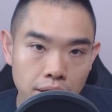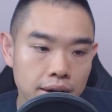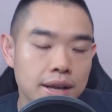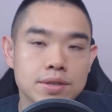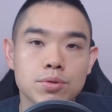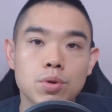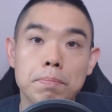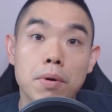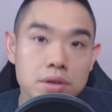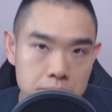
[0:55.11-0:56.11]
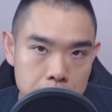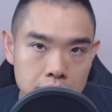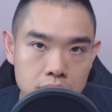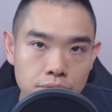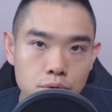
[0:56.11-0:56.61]
And there's also a
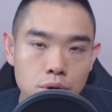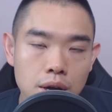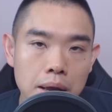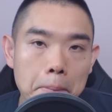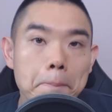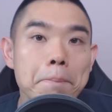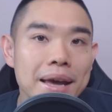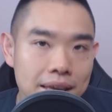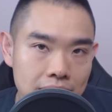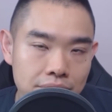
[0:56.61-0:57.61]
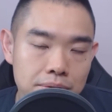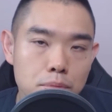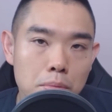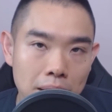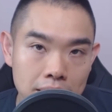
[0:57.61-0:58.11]
possibility of you making even
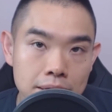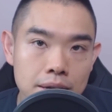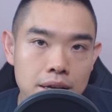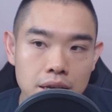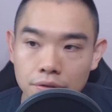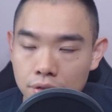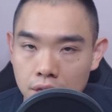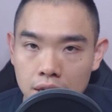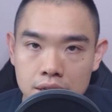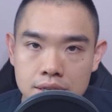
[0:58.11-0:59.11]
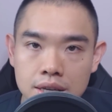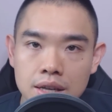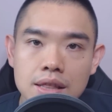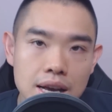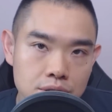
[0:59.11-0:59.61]
more money if things
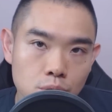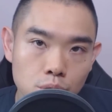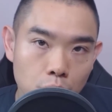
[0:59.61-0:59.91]
does go your